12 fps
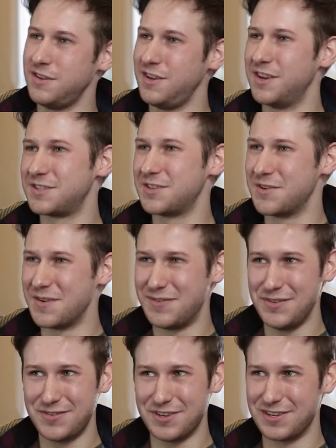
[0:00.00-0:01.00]
Yeah, so
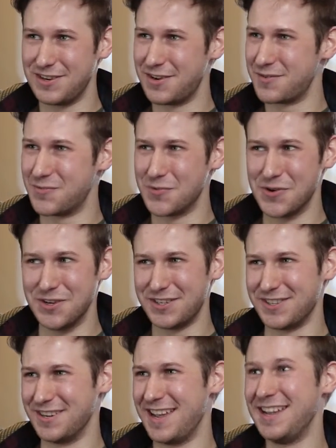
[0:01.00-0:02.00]
if you've got a lot of
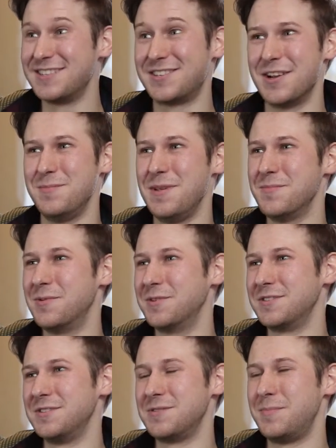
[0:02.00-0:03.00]
work on it, it's going to be
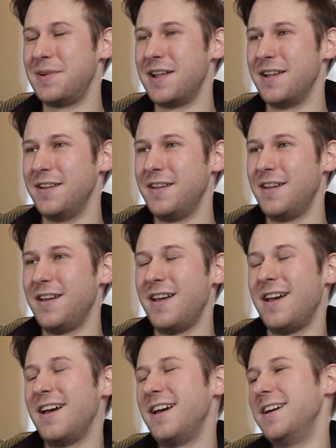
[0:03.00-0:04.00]
important to plan.
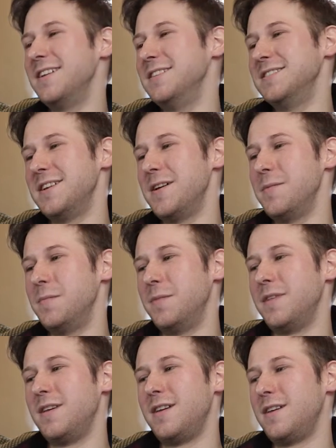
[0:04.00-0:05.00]
And
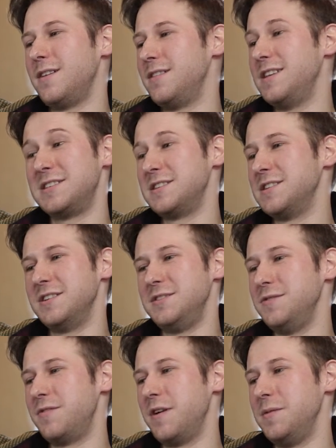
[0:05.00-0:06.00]
this is an
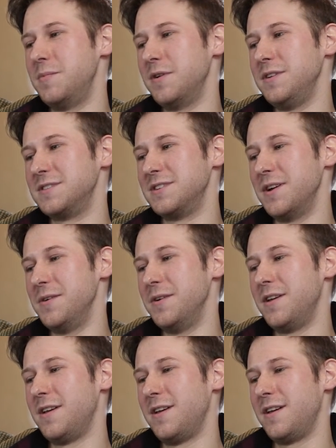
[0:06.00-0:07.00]
issue for anybody, so
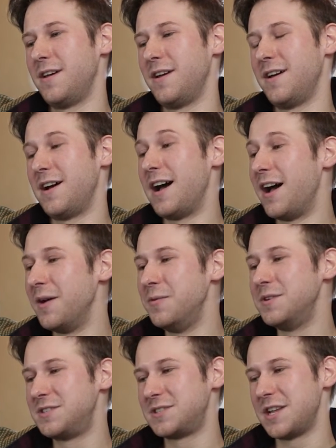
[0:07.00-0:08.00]
I
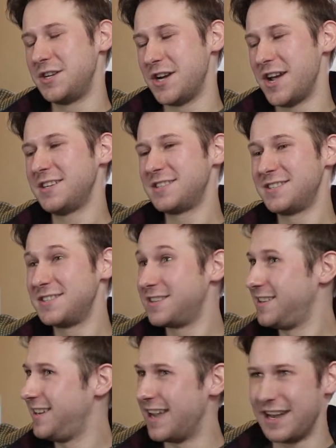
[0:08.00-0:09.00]
would suggest
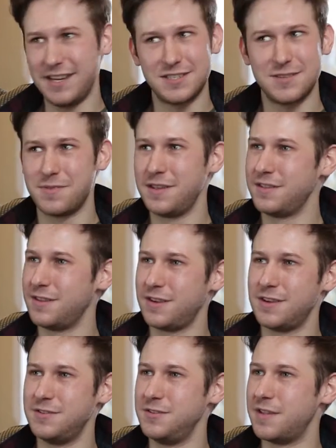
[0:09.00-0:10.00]
getting something that
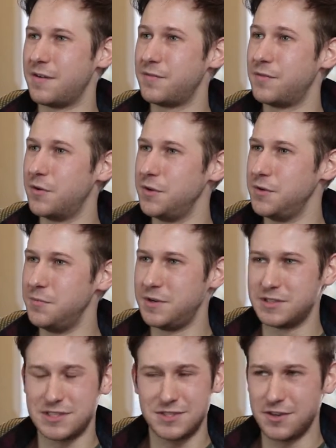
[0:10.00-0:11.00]
can do that for you,
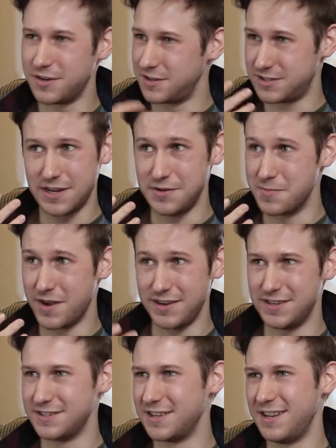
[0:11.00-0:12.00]
because it's not going to stay in your
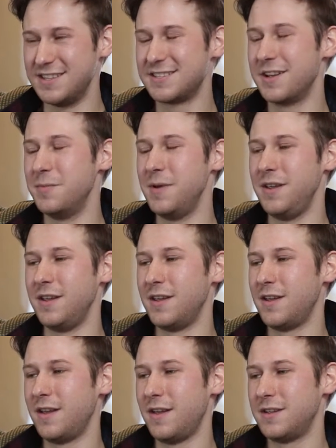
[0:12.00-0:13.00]
mind, is it? It's going to be
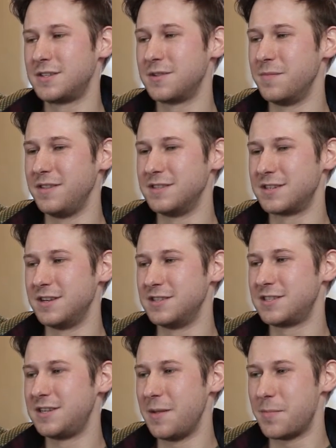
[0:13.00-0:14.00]
something that's going to
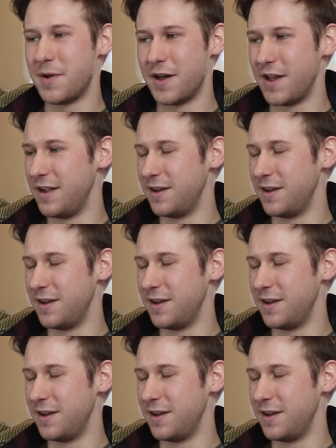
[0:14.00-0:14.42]
slip by